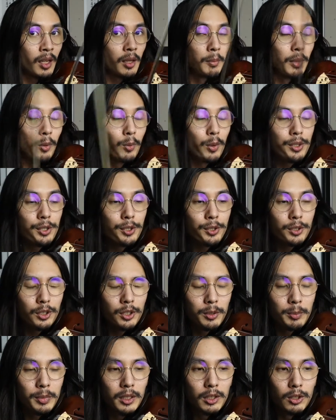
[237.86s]
But what you're going
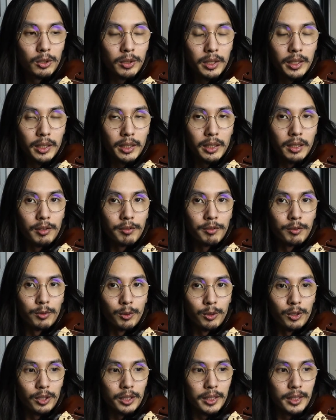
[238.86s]
to be looking out
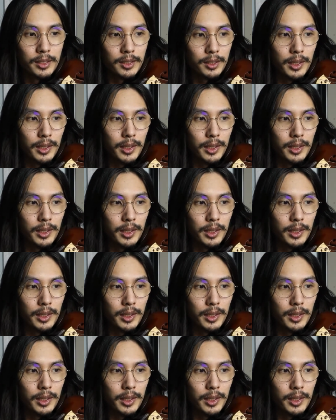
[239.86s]
for is,